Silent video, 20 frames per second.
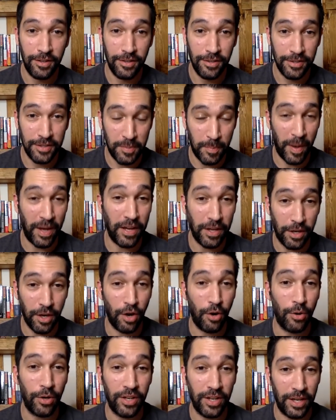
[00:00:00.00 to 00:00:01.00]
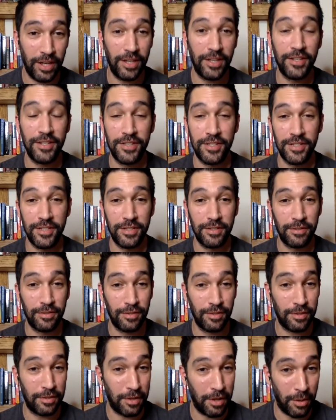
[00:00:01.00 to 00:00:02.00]
Spike Cohen is
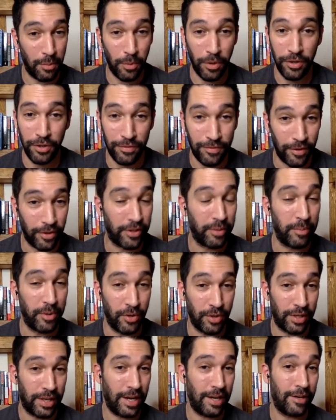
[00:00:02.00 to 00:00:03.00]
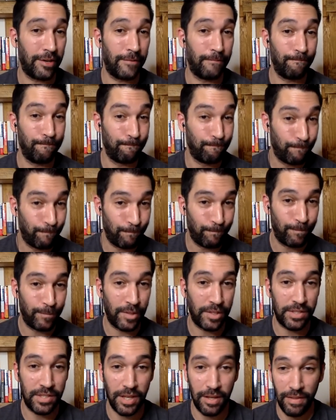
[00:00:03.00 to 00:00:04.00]
a wonderful communicator.
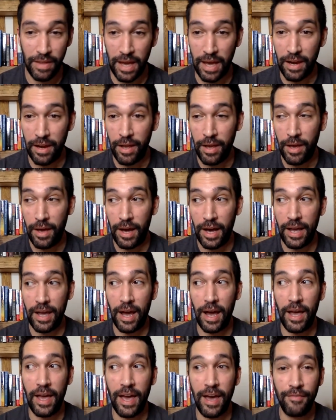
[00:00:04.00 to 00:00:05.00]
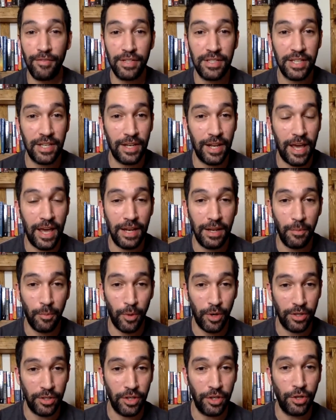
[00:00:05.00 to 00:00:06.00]
I'll say that. I haven't seen
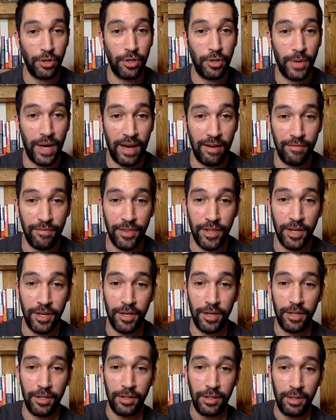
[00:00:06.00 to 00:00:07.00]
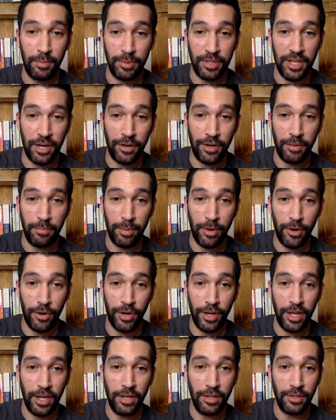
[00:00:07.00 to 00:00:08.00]
anyone, you have the Libertarian
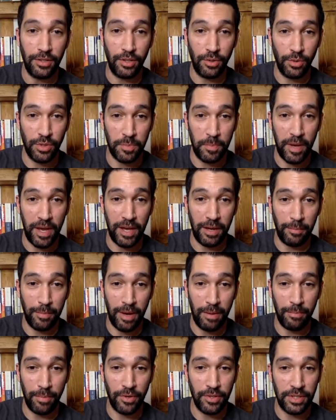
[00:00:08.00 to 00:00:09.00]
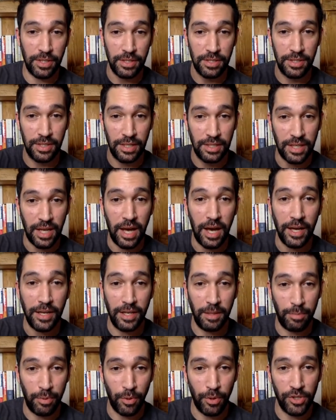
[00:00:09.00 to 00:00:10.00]
Party dues paying members. This is a
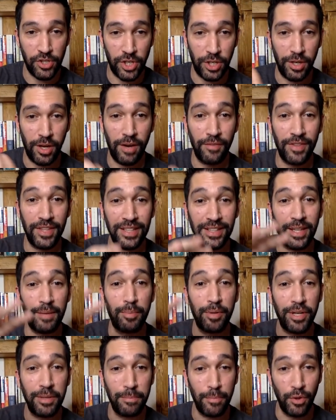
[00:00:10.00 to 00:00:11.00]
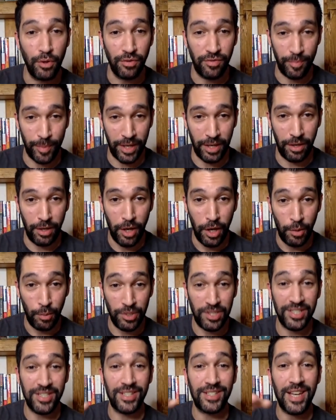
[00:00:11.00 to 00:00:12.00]
tiny portion of the liberty movement,
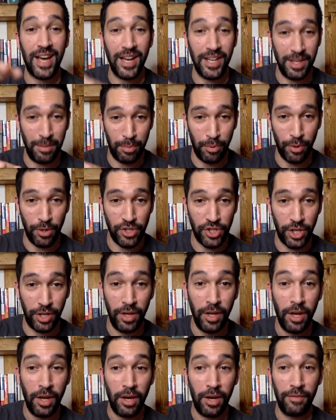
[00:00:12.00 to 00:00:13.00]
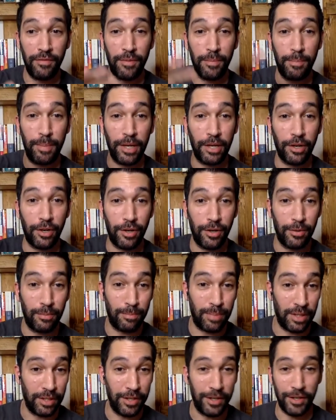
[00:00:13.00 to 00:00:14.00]
which is a tiny portion of the bigger
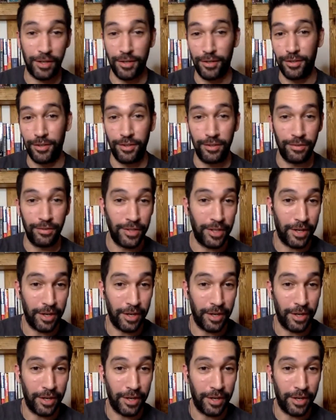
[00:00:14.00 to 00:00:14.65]
political,